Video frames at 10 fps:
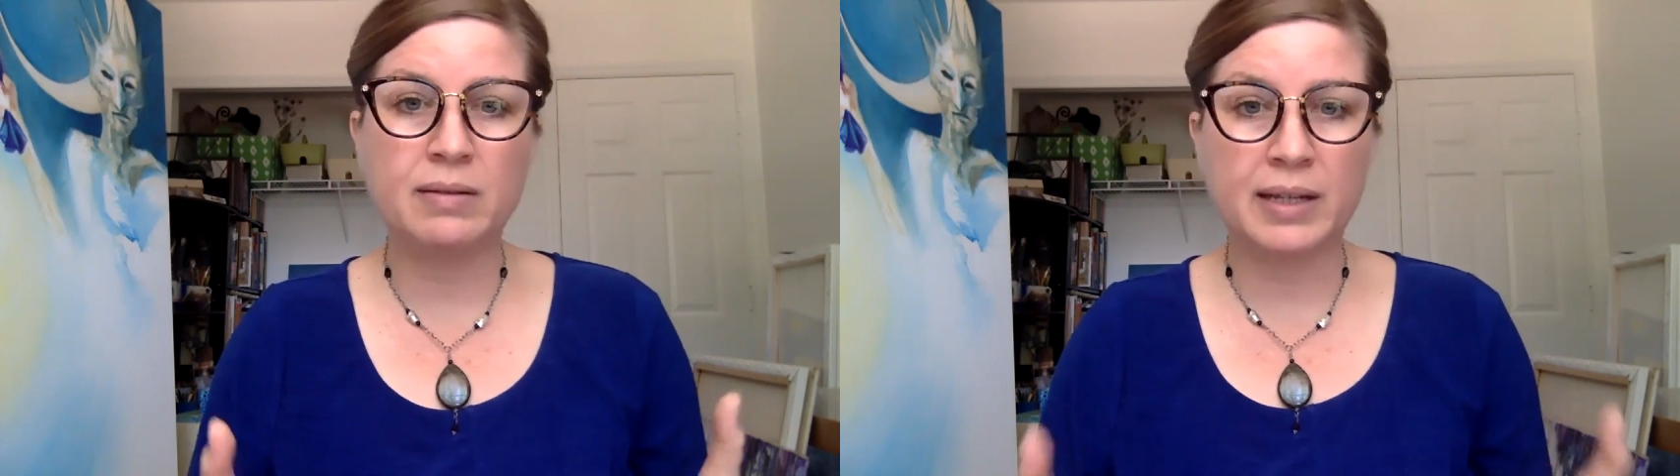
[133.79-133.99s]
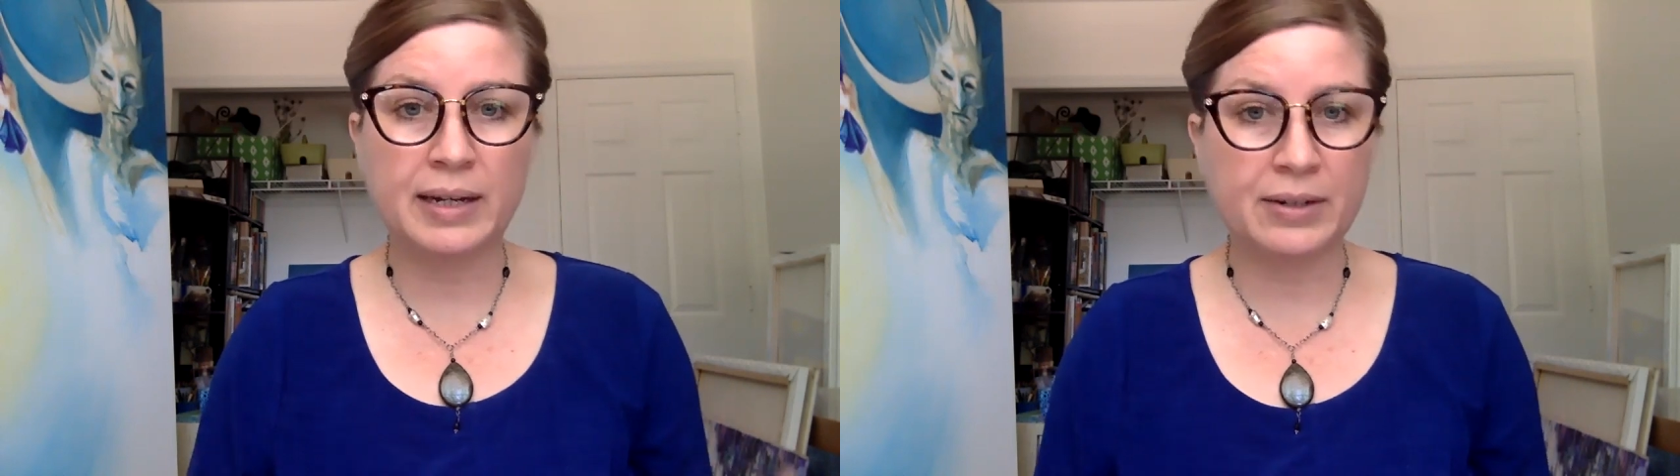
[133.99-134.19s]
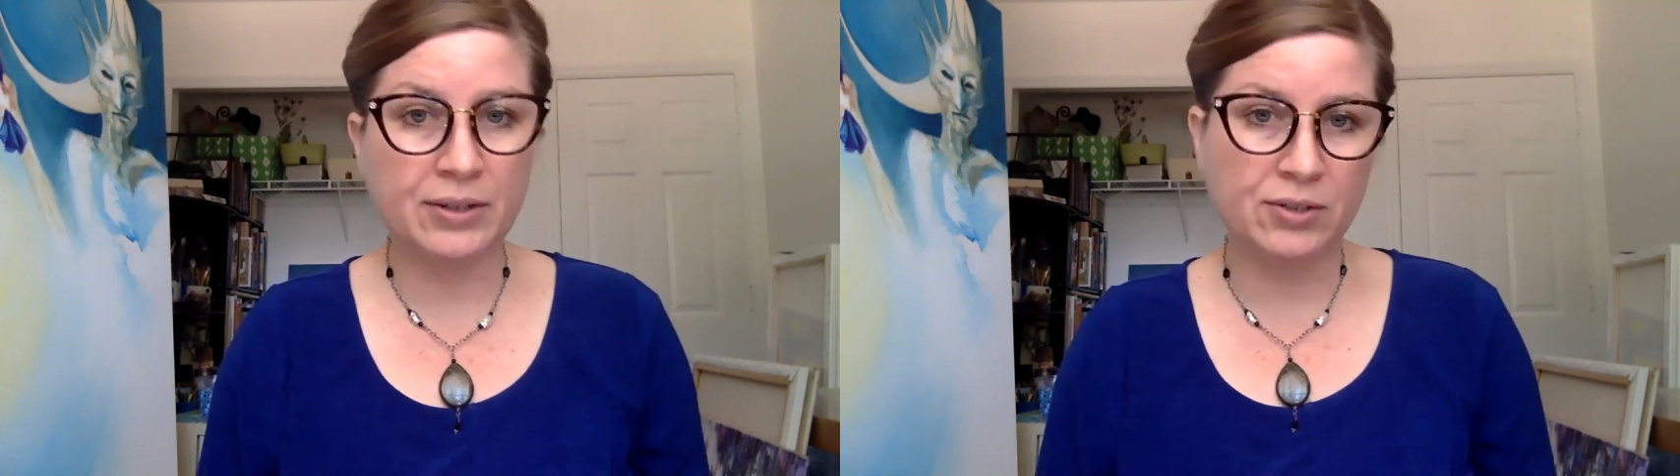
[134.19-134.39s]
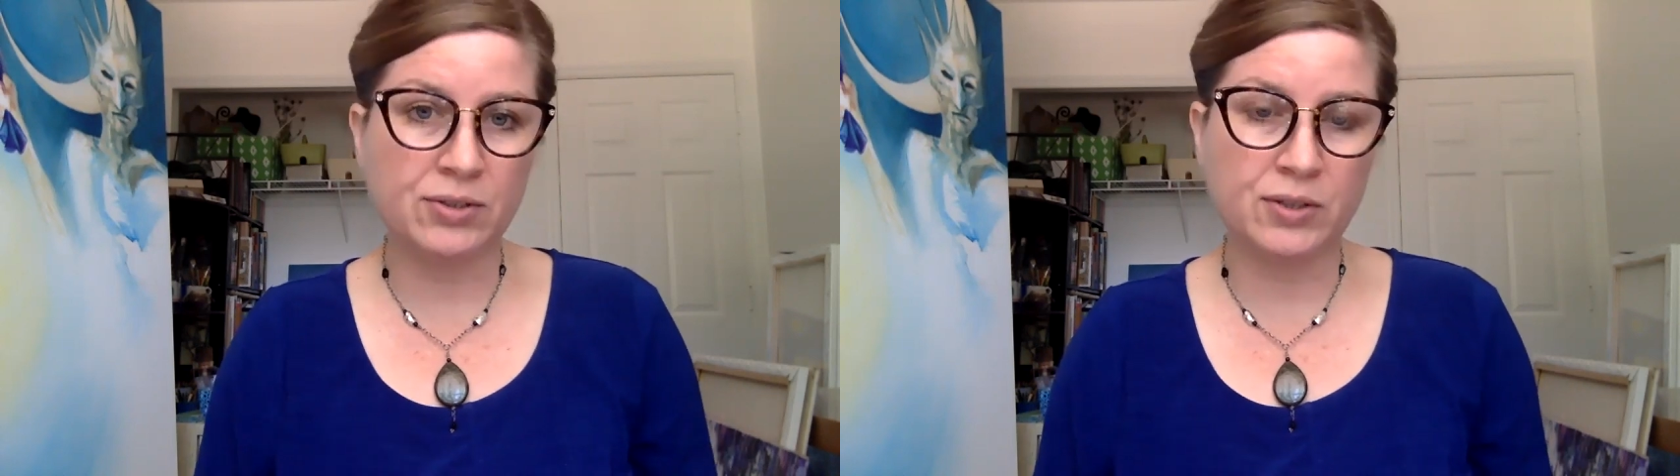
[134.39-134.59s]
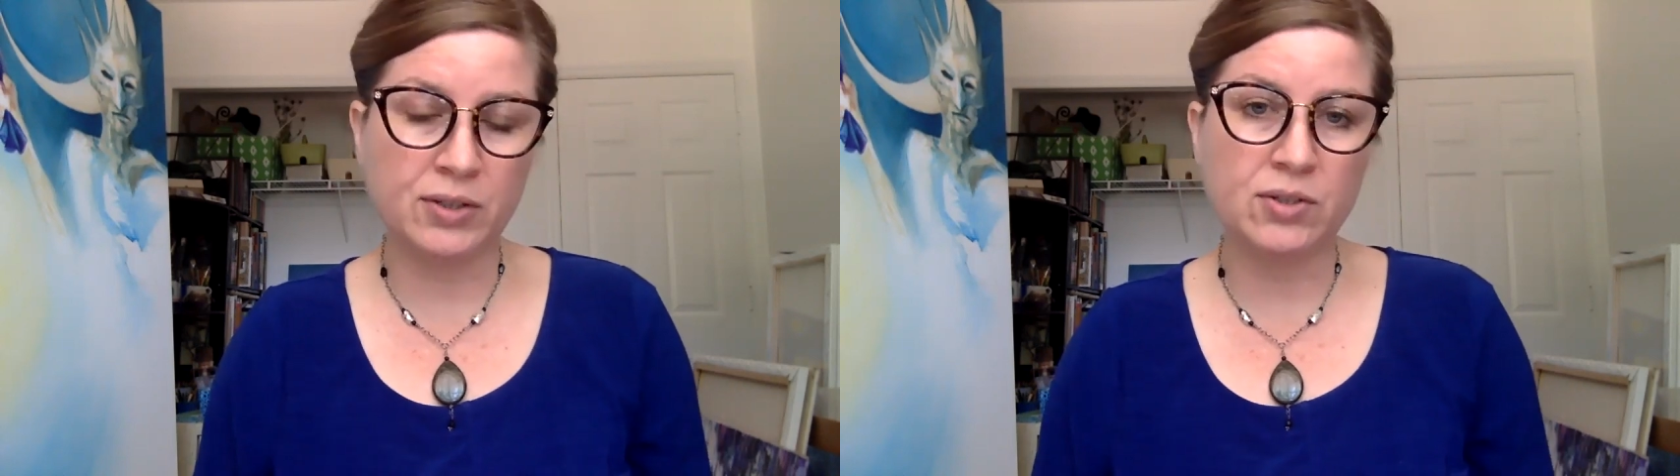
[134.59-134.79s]
the
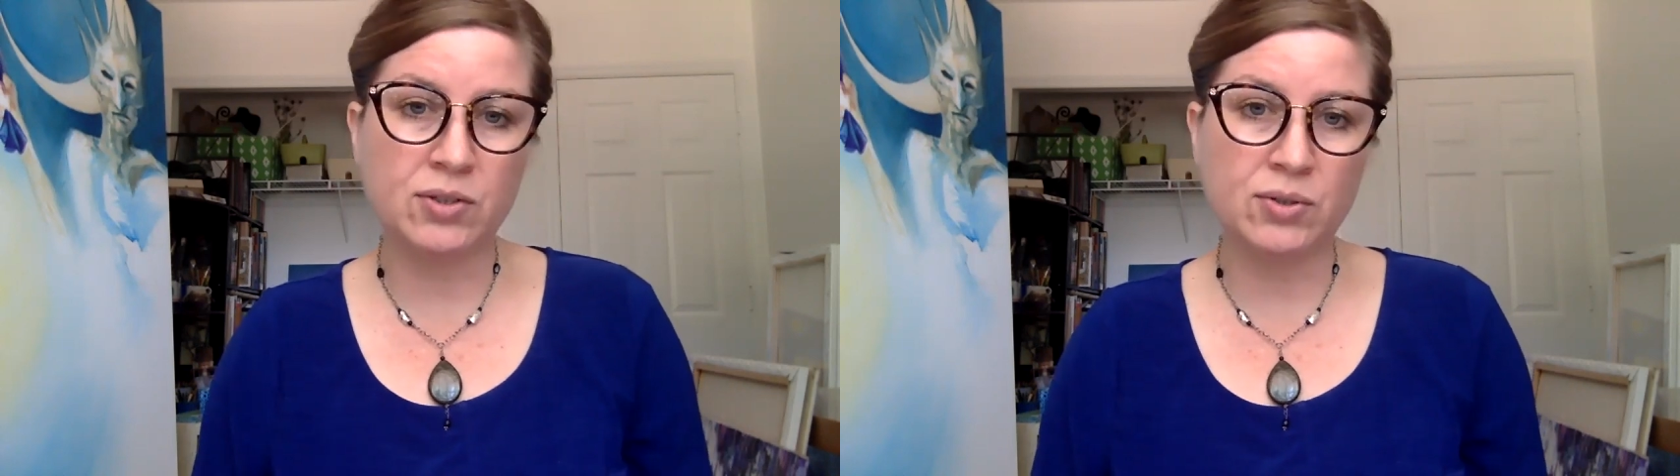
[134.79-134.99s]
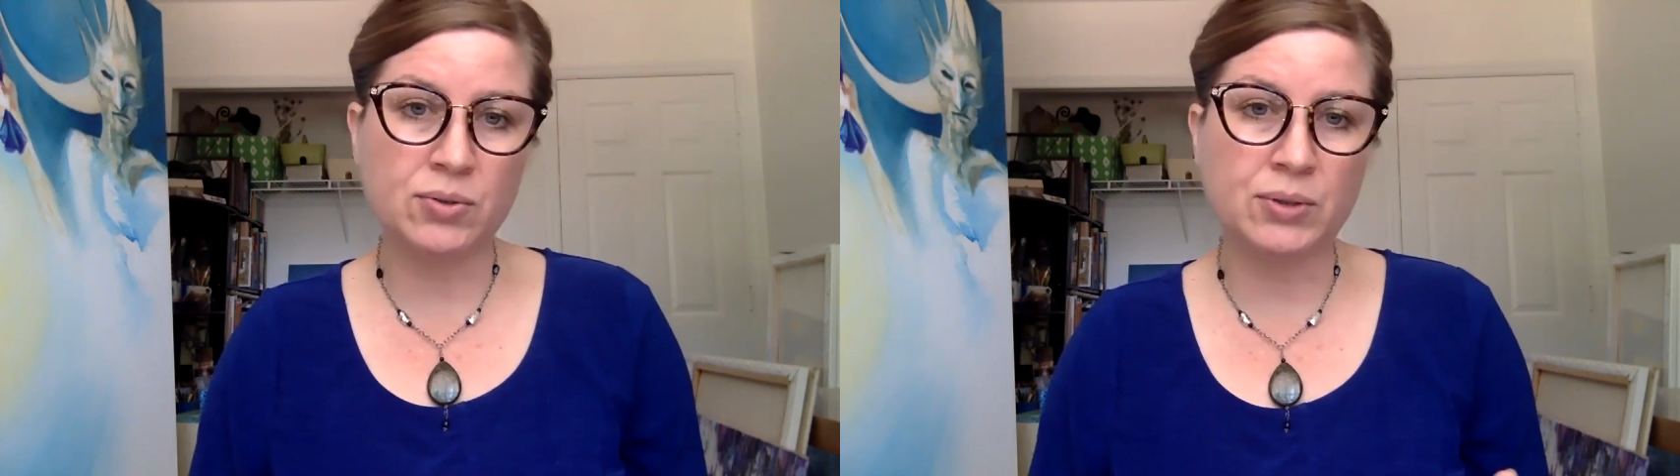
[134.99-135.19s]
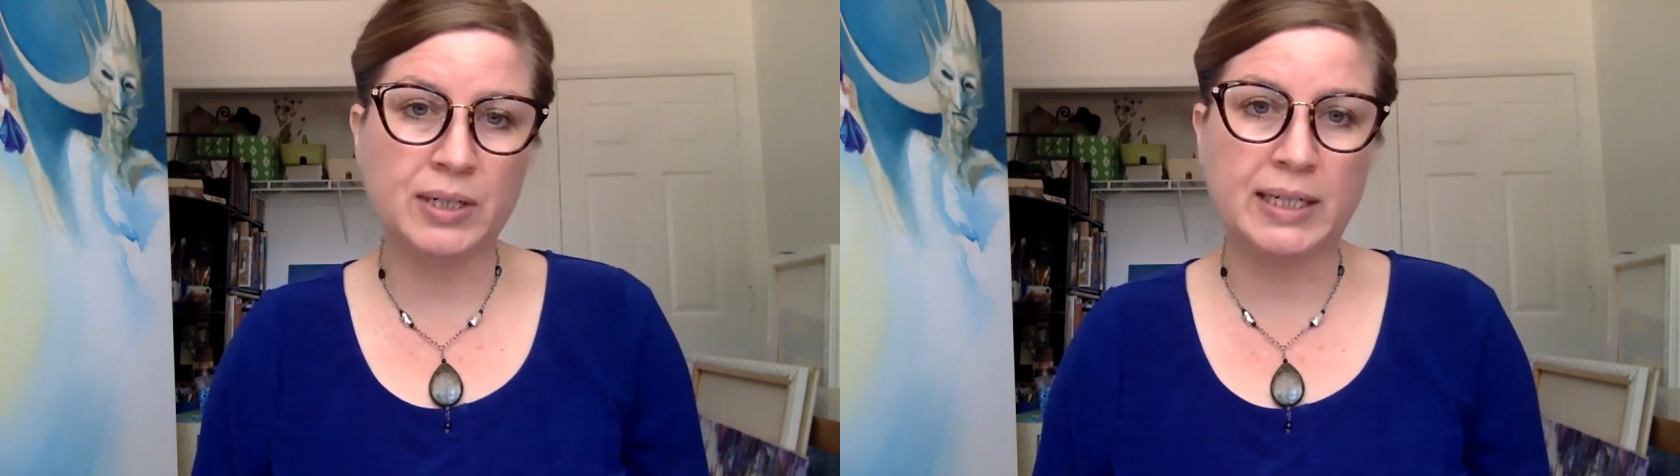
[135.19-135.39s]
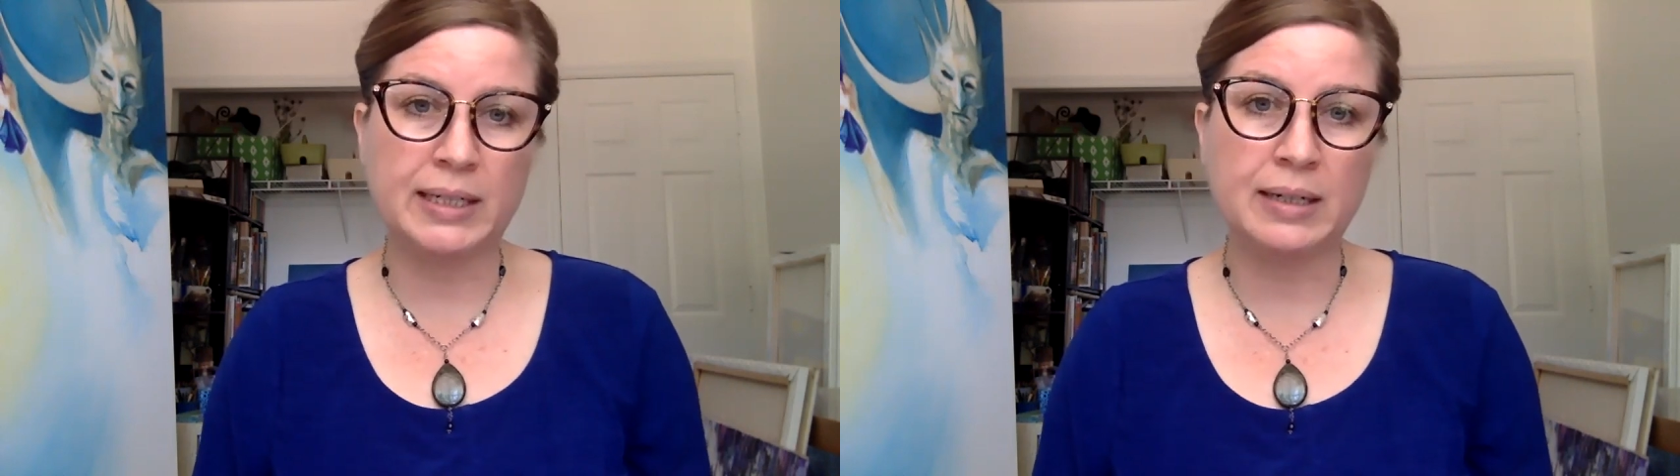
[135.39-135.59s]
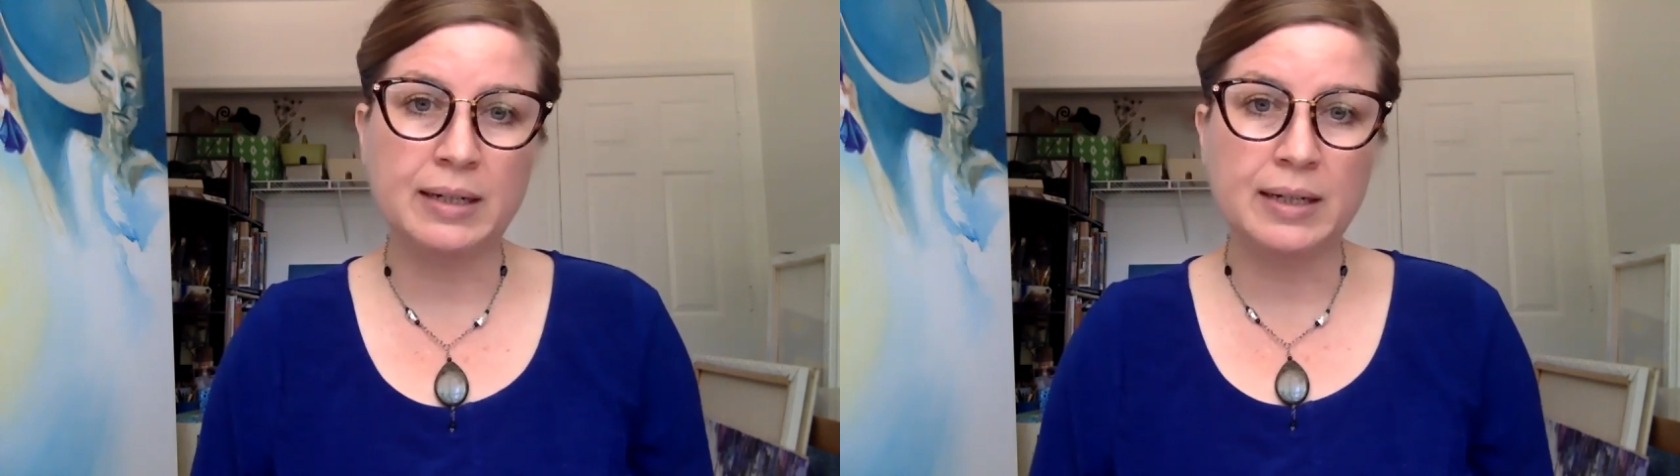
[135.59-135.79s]
characters in the story